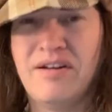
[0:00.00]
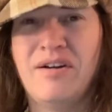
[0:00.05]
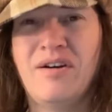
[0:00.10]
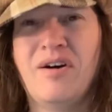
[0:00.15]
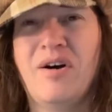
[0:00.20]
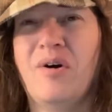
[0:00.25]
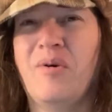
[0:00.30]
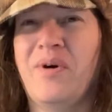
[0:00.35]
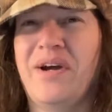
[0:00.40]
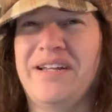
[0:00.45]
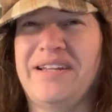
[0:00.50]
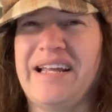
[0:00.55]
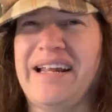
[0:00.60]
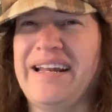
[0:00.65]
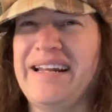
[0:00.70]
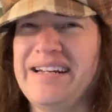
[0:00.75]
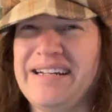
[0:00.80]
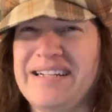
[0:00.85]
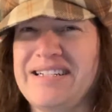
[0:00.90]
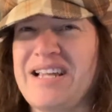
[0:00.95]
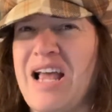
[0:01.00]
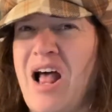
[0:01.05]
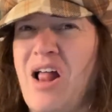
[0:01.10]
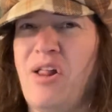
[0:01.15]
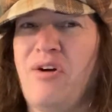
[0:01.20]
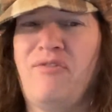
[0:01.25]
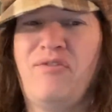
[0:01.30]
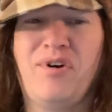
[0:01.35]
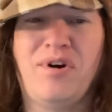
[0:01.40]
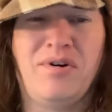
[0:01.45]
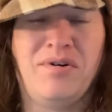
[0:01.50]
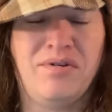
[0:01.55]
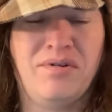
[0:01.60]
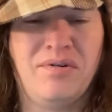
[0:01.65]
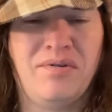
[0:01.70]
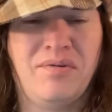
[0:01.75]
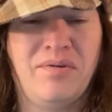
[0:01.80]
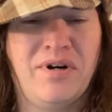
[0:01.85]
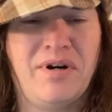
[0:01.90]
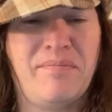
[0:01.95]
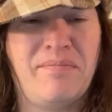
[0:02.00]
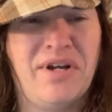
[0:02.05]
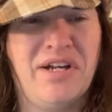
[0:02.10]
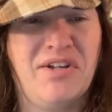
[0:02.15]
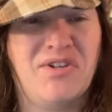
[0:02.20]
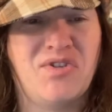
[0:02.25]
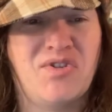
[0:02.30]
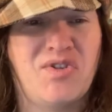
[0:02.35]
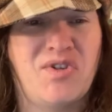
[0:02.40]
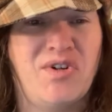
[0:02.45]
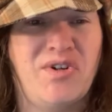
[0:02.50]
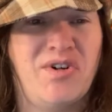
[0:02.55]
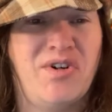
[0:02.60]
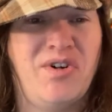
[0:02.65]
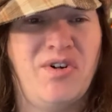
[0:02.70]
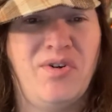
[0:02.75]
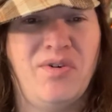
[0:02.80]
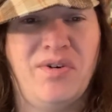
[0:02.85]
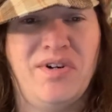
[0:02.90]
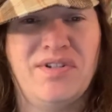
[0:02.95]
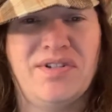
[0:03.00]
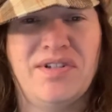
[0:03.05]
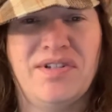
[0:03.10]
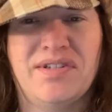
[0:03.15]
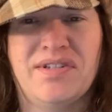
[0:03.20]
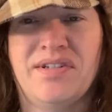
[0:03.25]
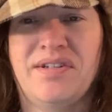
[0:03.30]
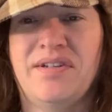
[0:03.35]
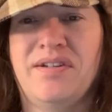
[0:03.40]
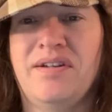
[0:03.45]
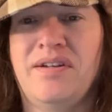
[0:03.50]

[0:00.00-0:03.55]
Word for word: Oh wait, that ain't a telephone where it makes certain noises.